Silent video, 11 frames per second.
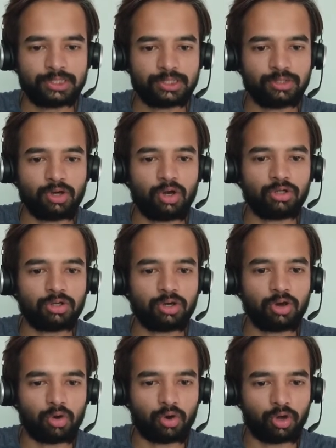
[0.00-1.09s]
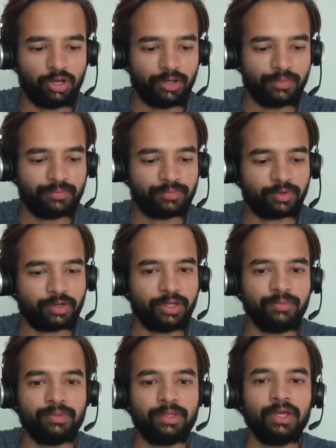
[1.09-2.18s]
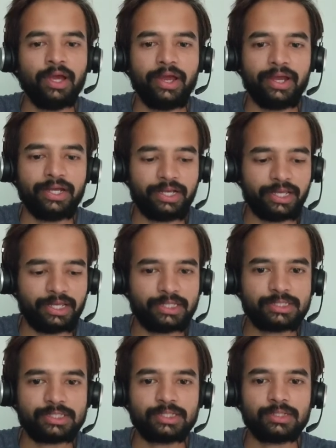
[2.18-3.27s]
dot all. Okay, it takes